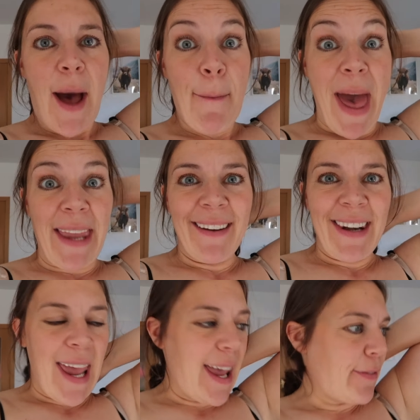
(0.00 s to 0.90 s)

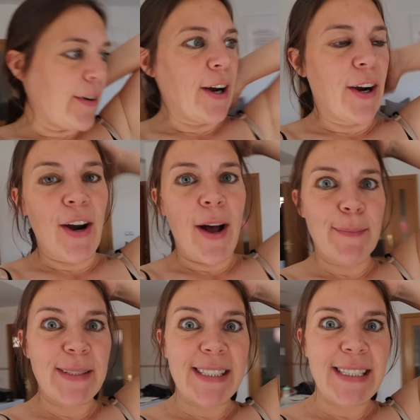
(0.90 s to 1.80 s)
Amaya and Eva are
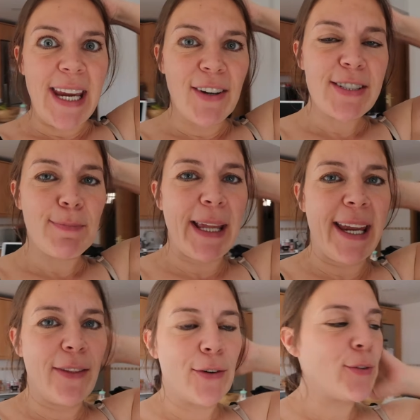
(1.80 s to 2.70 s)
upstairs
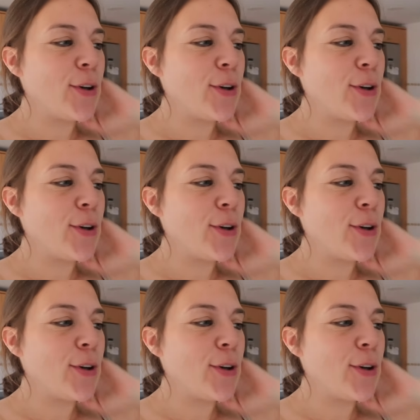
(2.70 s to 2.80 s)
playing in their